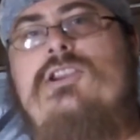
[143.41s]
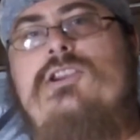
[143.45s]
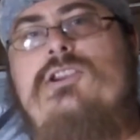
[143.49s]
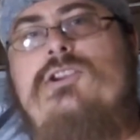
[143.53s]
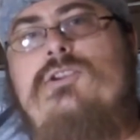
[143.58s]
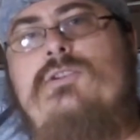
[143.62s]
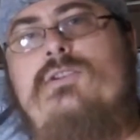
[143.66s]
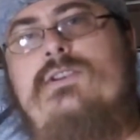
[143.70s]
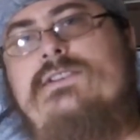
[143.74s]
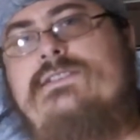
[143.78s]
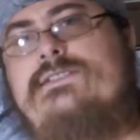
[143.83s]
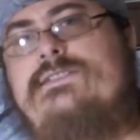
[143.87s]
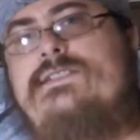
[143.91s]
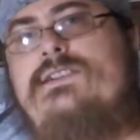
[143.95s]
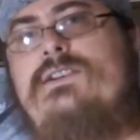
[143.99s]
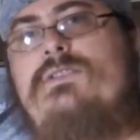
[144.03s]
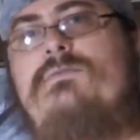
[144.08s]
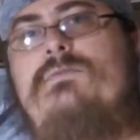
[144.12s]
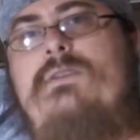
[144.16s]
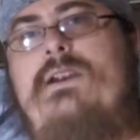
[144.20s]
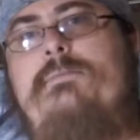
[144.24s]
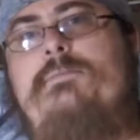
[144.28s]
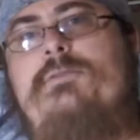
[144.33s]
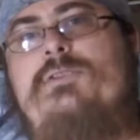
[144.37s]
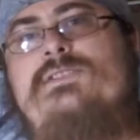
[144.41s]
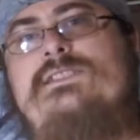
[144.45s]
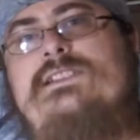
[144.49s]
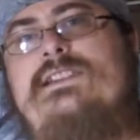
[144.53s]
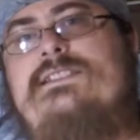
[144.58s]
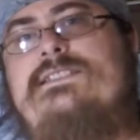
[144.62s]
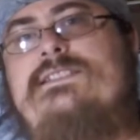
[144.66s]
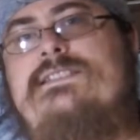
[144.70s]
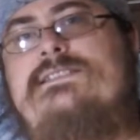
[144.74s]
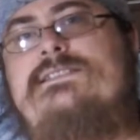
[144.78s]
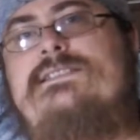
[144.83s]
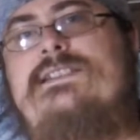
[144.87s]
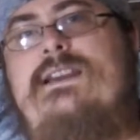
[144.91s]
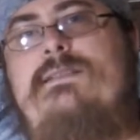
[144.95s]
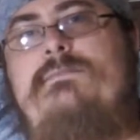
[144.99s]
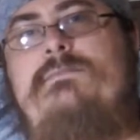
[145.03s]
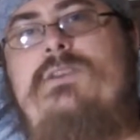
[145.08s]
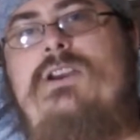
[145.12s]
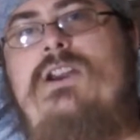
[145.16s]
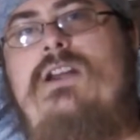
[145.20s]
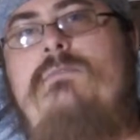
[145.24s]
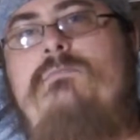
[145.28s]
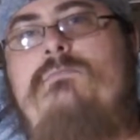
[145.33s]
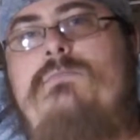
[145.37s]
you can still represent the same
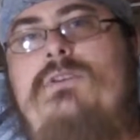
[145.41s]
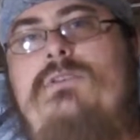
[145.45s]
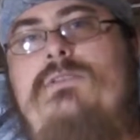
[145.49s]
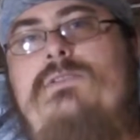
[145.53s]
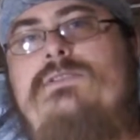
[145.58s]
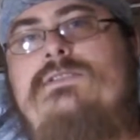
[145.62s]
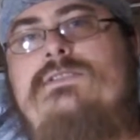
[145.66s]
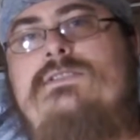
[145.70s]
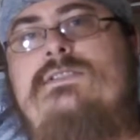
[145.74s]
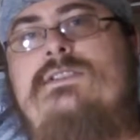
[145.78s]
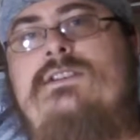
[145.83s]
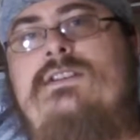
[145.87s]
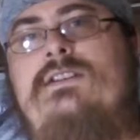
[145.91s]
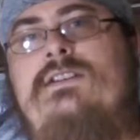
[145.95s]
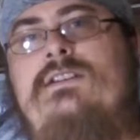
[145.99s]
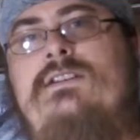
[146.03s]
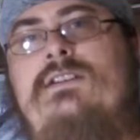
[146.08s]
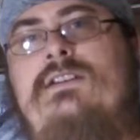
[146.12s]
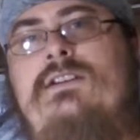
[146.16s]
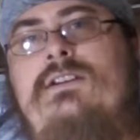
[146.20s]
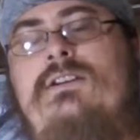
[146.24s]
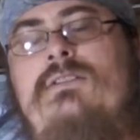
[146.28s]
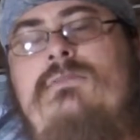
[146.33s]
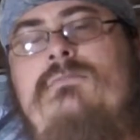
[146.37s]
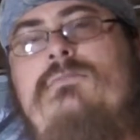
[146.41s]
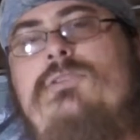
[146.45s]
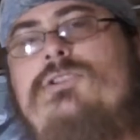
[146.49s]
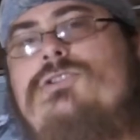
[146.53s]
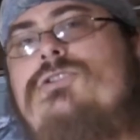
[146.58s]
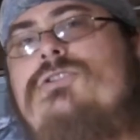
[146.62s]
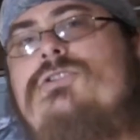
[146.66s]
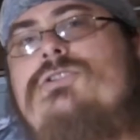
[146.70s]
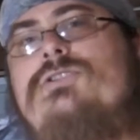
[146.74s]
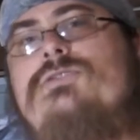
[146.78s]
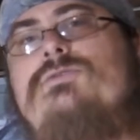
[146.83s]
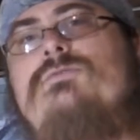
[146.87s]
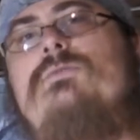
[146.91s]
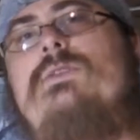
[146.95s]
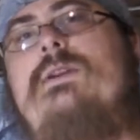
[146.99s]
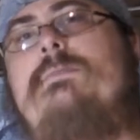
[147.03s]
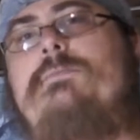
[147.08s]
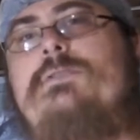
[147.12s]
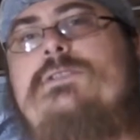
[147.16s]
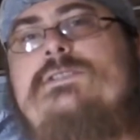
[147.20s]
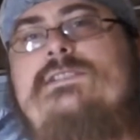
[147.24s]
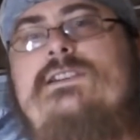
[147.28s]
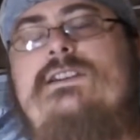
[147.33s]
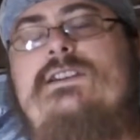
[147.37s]
numbers, but you're just
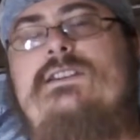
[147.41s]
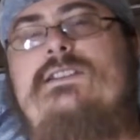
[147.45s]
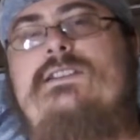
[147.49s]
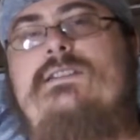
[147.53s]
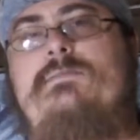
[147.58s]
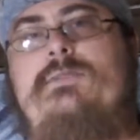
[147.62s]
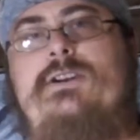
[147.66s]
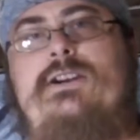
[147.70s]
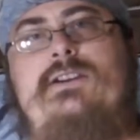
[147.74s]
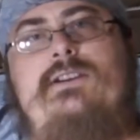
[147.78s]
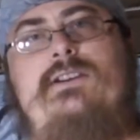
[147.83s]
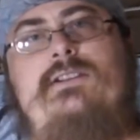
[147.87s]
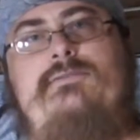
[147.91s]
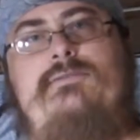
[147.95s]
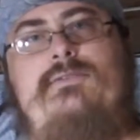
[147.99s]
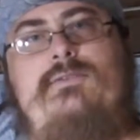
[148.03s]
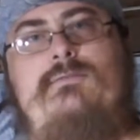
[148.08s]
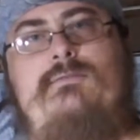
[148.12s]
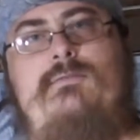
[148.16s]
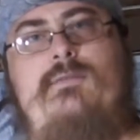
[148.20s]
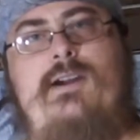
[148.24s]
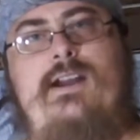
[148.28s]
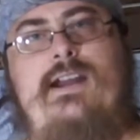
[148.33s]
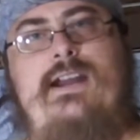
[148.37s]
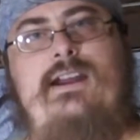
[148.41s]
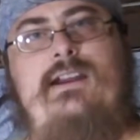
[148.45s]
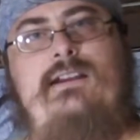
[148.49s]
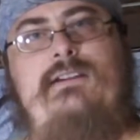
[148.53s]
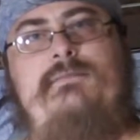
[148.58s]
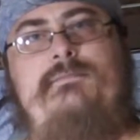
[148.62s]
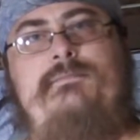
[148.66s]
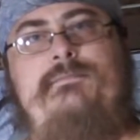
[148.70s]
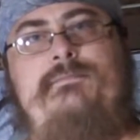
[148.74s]
representing them in a different way.